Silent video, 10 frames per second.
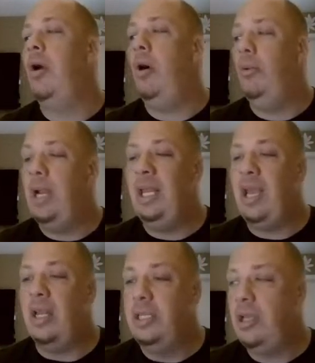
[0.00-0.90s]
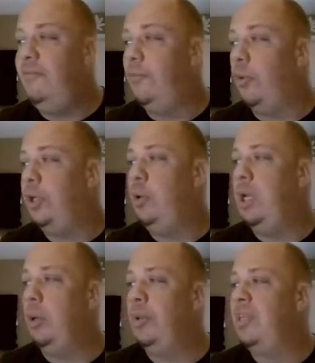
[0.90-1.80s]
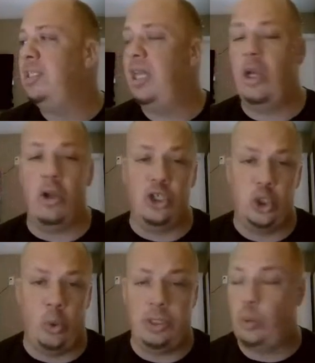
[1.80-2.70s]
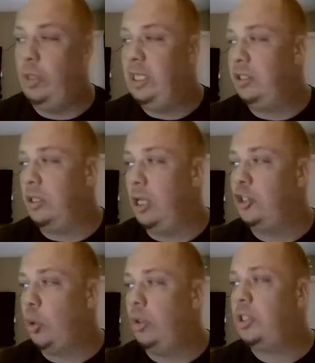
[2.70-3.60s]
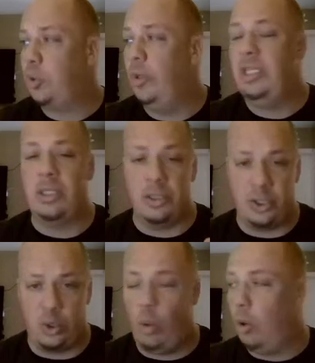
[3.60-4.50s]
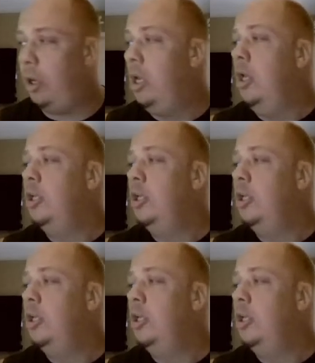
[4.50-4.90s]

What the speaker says: already kind of done for you here with this thing called a short squeeze score.